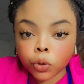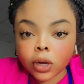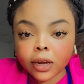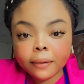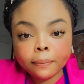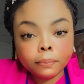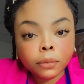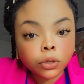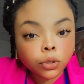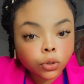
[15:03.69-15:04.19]
You
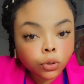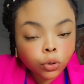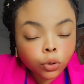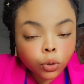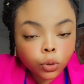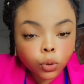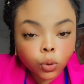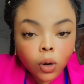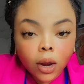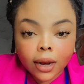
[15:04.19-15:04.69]
can meet your
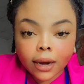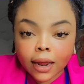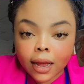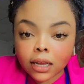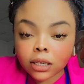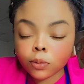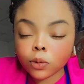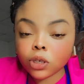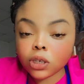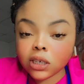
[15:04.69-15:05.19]
doctor and
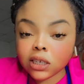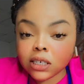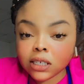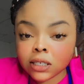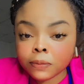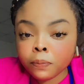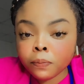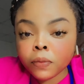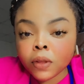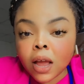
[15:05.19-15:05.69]
ask, but
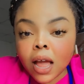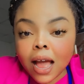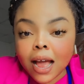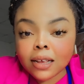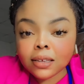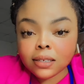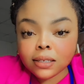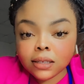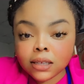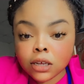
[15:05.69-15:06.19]
these
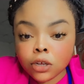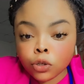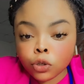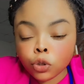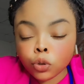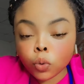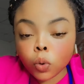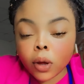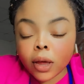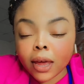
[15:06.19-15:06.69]
are seen
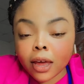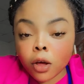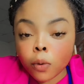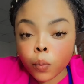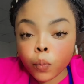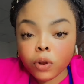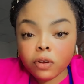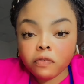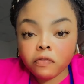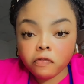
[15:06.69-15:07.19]
to
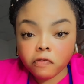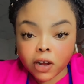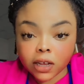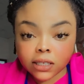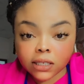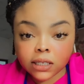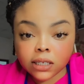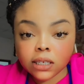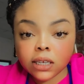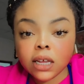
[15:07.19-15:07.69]
help with
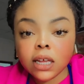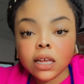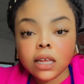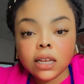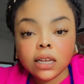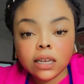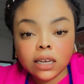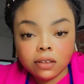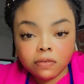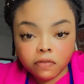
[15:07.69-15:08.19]
fatty
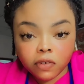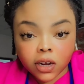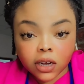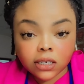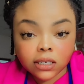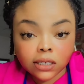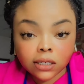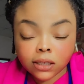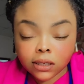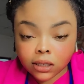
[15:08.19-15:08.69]
liver
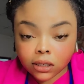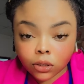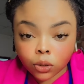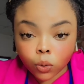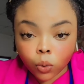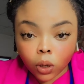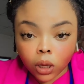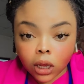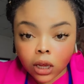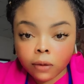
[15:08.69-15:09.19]
disease.
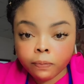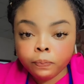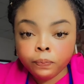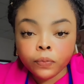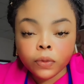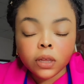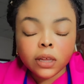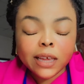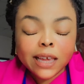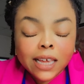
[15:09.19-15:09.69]
Okay,
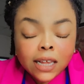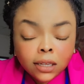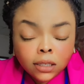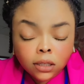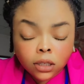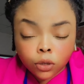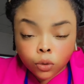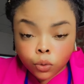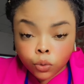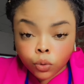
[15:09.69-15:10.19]

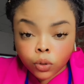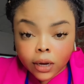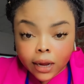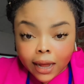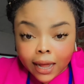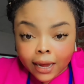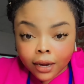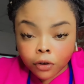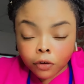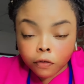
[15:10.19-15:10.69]
eat the good
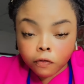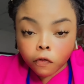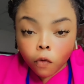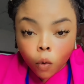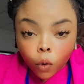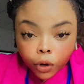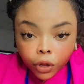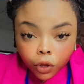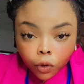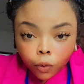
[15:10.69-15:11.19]
kind of
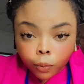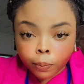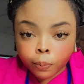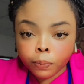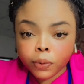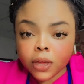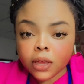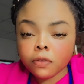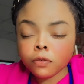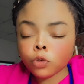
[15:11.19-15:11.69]
oil.
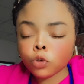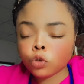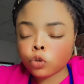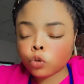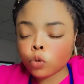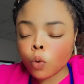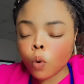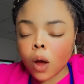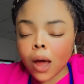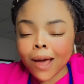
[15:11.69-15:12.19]
Be
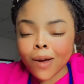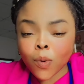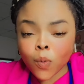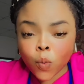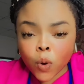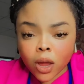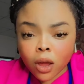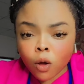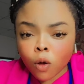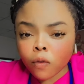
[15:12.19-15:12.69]
so
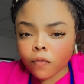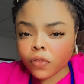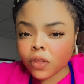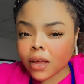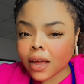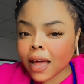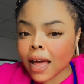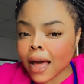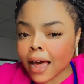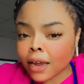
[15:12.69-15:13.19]
aware of
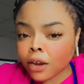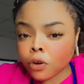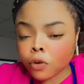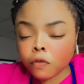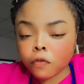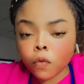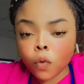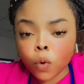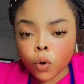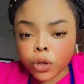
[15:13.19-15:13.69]
the kind
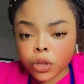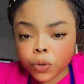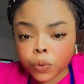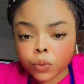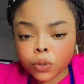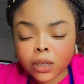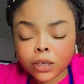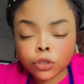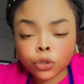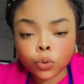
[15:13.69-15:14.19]
of
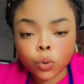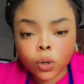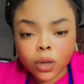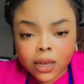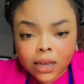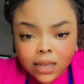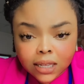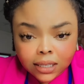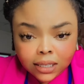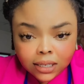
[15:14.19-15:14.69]
oil that you're
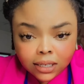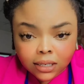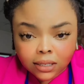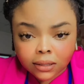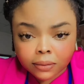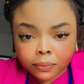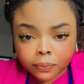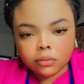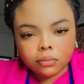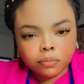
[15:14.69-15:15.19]

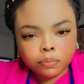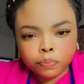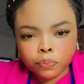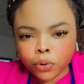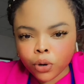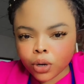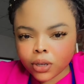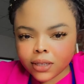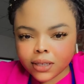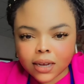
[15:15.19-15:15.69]
eating.
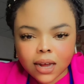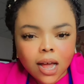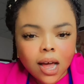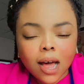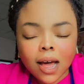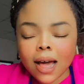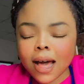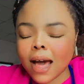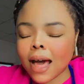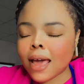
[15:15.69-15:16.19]

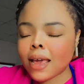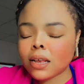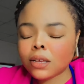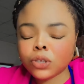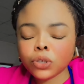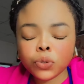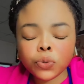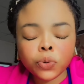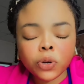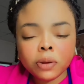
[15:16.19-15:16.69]
Butter,
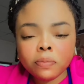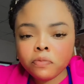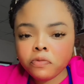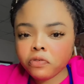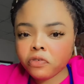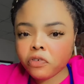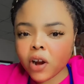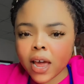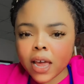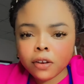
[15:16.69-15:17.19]
ice cream,
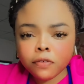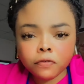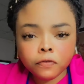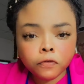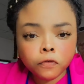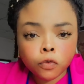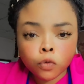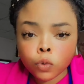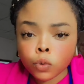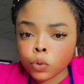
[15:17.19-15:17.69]
fried
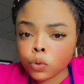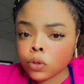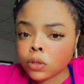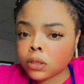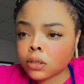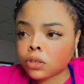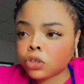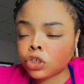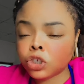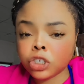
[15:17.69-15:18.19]

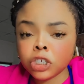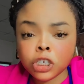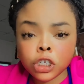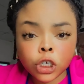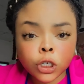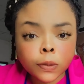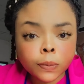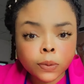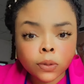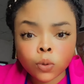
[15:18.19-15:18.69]
foods,
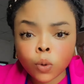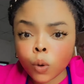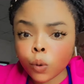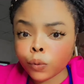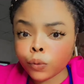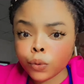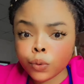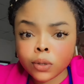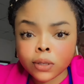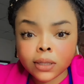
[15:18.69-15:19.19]
chips,
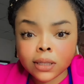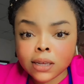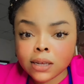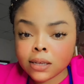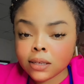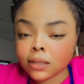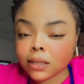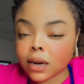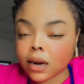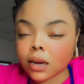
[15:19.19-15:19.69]
all those
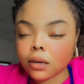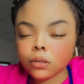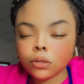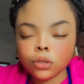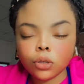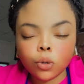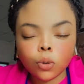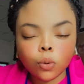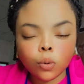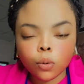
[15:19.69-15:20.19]
things that are,
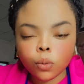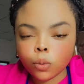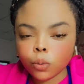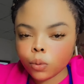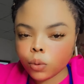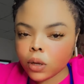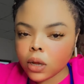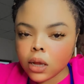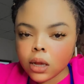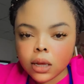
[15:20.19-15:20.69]

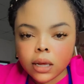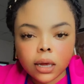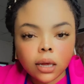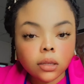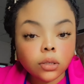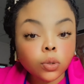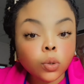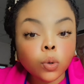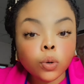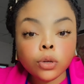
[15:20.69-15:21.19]
no,
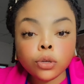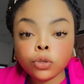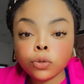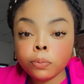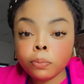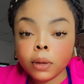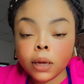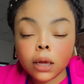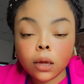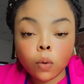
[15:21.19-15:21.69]
it's going to
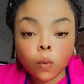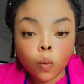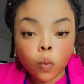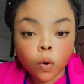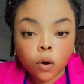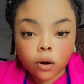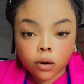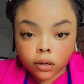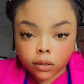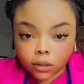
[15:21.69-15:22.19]
make it
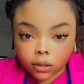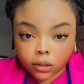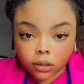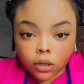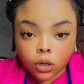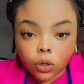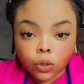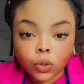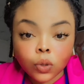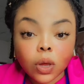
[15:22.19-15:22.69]
worse.
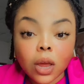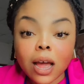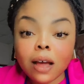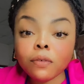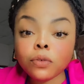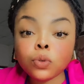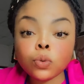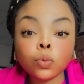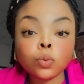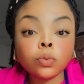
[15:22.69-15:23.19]
So you
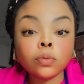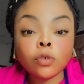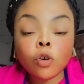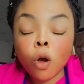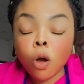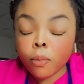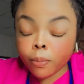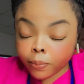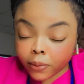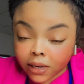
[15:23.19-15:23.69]
have to
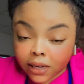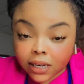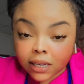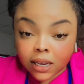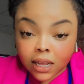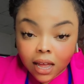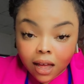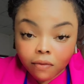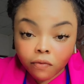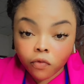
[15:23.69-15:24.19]

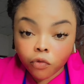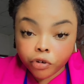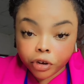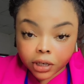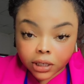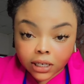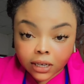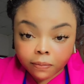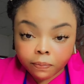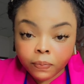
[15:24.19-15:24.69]
completely
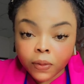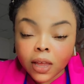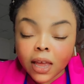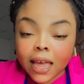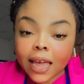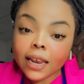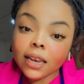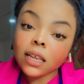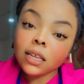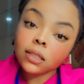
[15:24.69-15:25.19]
avoid them
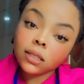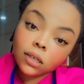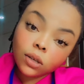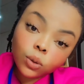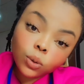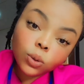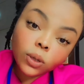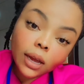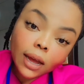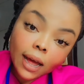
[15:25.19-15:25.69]
and eat the
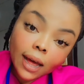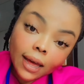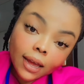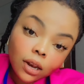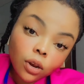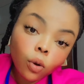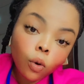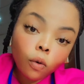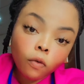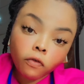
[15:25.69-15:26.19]
good
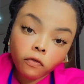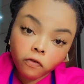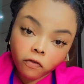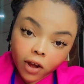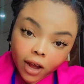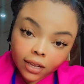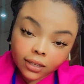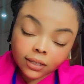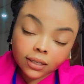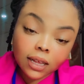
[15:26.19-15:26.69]
kind of
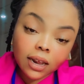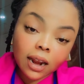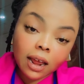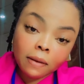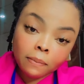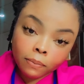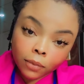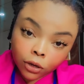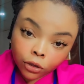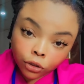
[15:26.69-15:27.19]
fat that
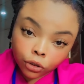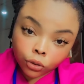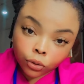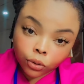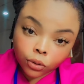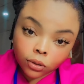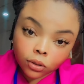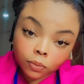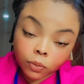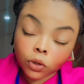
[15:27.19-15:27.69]
I
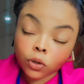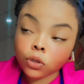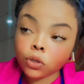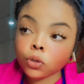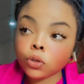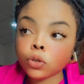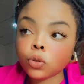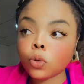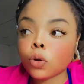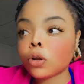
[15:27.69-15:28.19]
mentioned, because
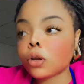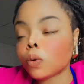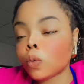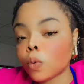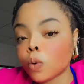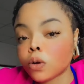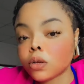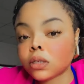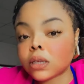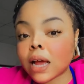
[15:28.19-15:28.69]
those other
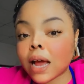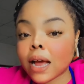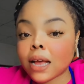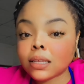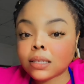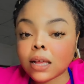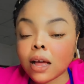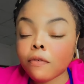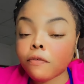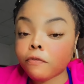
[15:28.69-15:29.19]
ones
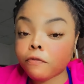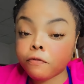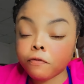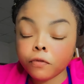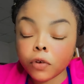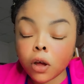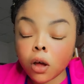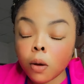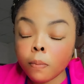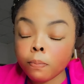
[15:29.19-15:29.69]
has a
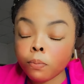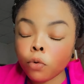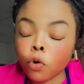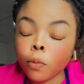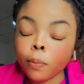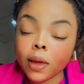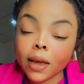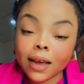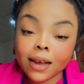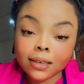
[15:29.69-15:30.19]

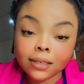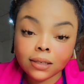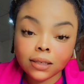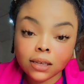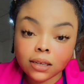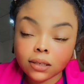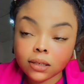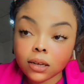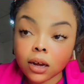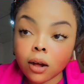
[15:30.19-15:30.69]

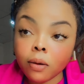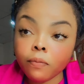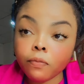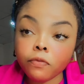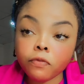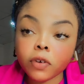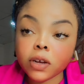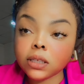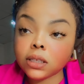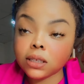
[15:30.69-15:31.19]
omega-6
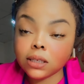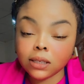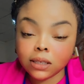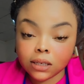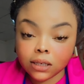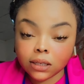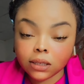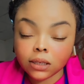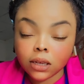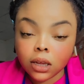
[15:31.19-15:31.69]
fatty
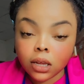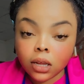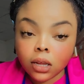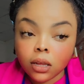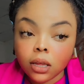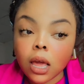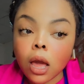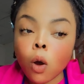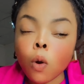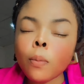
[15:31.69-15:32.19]

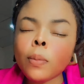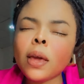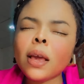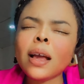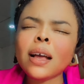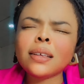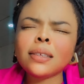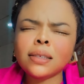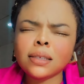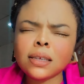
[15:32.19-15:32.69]
6, yeah,
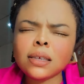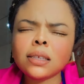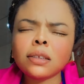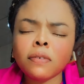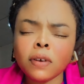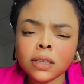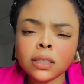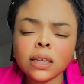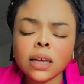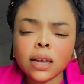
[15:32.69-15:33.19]
omega-6
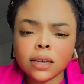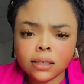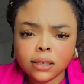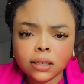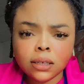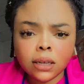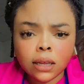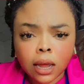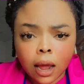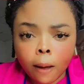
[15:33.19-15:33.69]
fatty
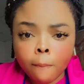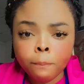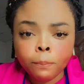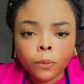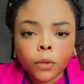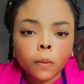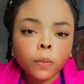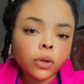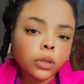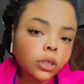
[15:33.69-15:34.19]
acid, yeah,
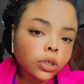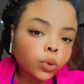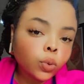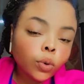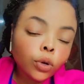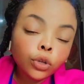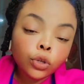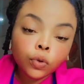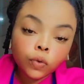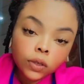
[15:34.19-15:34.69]
but this
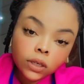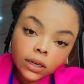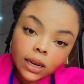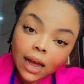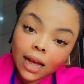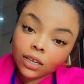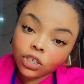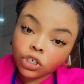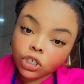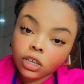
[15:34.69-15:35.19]
one you need
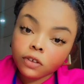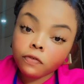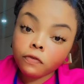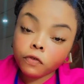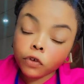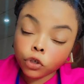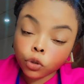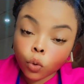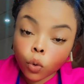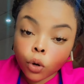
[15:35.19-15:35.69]
actually
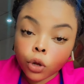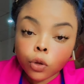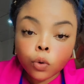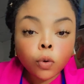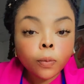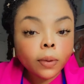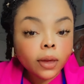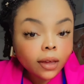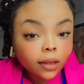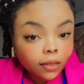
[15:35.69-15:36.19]
fish oil,
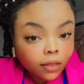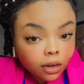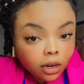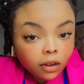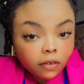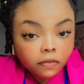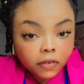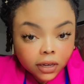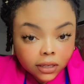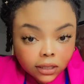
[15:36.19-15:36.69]

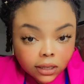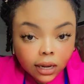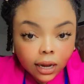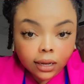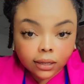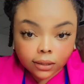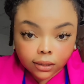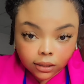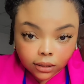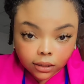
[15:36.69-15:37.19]
omega-3 fatty
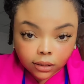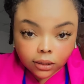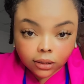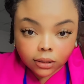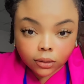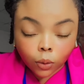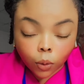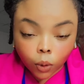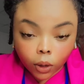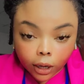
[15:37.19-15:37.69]

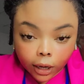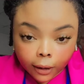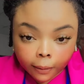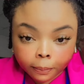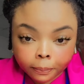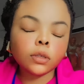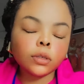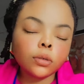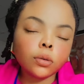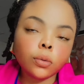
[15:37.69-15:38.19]
acids. Okay,
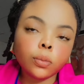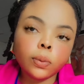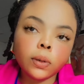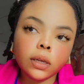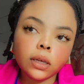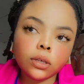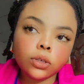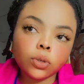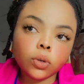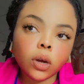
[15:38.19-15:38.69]
so
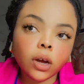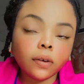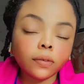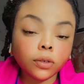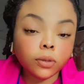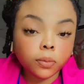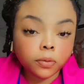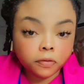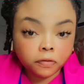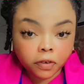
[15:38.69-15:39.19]
please, you have
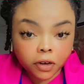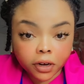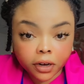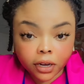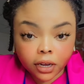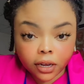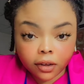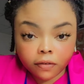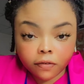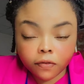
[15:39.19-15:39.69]
to be very
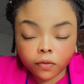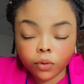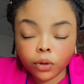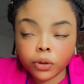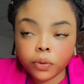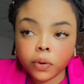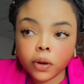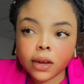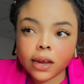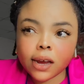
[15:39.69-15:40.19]
careful
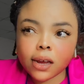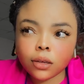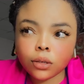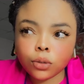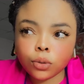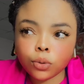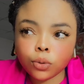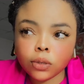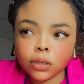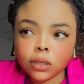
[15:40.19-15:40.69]
in
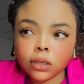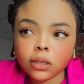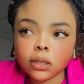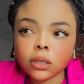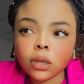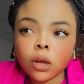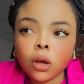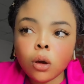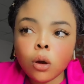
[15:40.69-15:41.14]
regards to this.